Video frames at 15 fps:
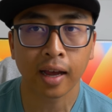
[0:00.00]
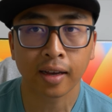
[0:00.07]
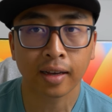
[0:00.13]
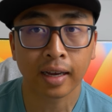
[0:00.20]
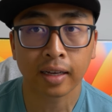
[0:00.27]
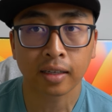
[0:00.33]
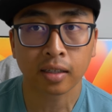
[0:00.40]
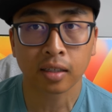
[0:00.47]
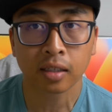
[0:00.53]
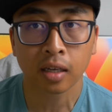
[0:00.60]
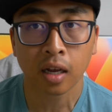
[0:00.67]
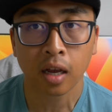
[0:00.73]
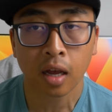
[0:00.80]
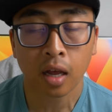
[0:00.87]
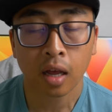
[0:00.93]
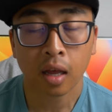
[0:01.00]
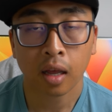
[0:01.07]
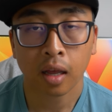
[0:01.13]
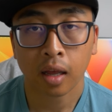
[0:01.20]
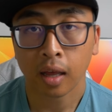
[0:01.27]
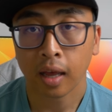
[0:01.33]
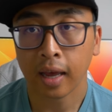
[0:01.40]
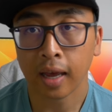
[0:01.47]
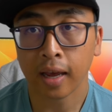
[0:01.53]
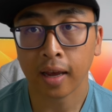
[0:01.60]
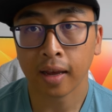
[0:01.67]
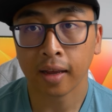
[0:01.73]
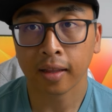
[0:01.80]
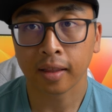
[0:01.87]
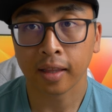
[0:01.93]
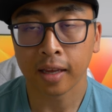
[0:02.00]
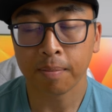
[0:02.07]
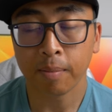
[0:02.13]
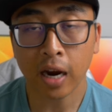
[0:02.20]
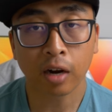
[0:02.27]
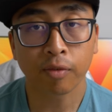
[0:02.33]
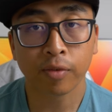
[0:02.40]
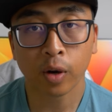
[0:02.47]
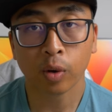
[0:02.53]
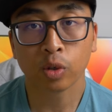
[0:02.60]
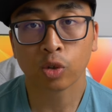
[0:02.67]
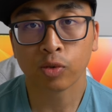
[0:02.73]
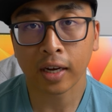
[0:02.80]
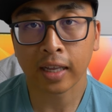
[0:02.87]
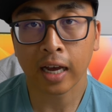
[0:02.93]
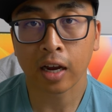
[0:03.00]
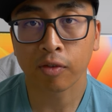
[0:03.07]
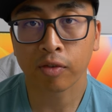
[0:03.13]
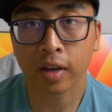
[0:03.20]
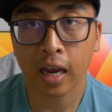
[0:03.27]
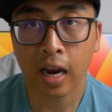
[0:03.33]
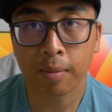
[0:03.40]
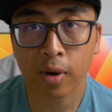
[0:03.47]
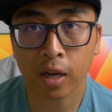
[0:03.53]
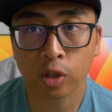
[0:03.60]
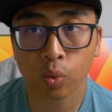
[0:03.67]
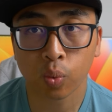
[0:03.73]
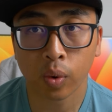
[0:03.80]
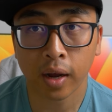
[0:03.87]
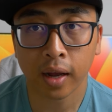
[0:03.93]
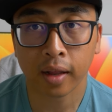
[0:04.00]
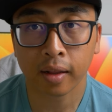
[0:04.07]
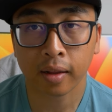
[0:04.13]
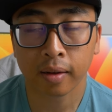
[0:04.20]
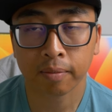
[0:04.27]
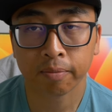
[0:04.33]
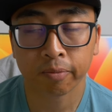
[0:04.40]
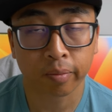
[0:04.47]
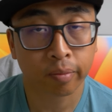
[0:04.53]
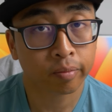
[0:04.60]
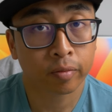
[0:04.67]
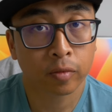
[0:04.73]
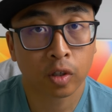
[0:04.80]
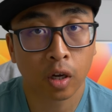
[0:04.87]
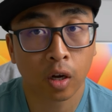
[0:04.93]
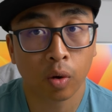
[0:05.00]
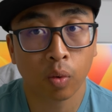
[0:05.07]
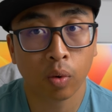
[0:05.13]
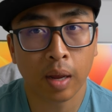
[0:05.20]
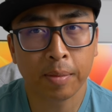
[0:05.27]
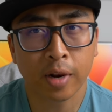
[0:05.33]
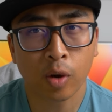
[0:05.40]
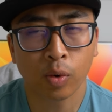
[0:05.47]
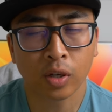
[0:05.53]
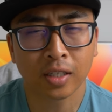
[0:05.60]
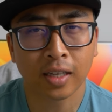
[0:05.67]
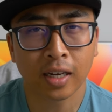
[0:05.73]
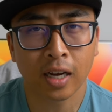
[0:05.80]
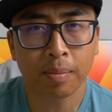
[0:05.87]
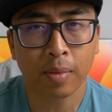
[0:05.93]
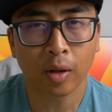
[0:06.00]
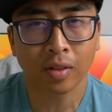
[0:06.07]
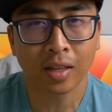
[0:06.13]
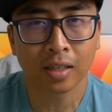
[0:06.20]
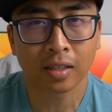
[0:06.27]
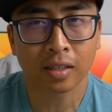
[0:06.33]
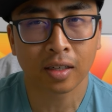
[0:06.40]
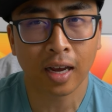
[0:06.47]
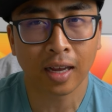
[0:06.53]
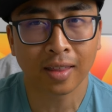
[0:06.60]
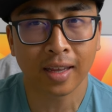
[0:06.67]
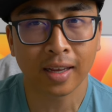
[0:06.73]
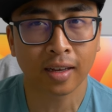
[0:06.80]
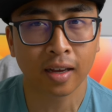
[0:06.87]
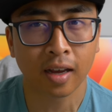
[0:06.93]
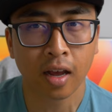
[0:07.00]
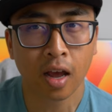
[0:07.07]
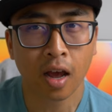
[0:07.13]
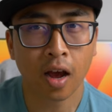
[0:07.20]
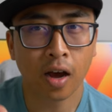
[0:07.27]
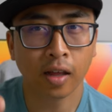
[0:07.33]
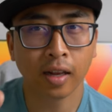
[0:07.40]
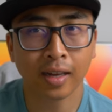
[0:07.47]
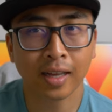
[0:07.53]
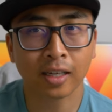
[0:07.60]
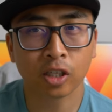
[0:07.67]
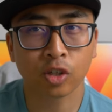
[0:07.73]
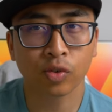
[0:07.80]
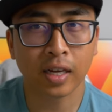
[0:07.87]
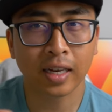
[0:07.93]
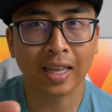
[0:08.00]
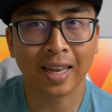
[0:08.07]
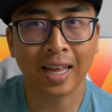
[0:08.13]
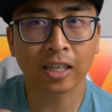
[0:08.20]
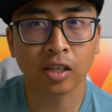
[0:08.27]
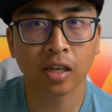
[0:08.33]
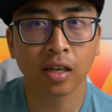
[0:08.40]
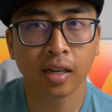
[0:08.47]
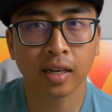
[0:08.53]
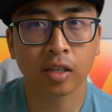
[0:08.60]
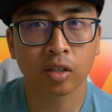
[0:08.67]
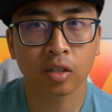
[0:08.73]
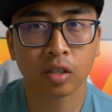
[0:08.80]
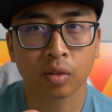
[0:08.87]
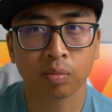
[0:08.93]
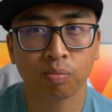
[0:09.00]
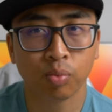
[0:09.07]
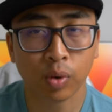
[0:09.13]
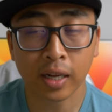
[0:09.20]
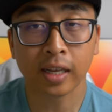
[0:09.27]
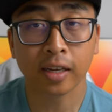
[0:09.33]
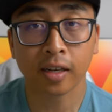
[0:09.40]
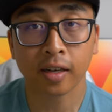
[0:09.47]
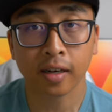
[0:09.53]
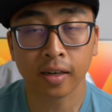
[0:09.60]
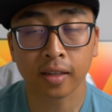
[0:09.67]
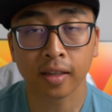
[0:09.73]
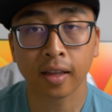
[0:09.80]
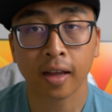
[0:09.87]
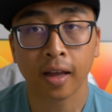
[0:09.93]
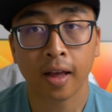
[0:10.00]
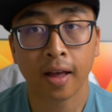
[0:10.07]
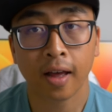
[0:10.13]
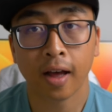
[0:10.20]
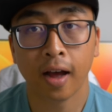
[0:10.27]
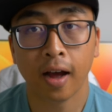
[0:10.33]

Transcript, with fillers: you want to have a reliable source or reliable autofocus so that you know that after you're done with all this effort with creating this video, the video is at least in focus,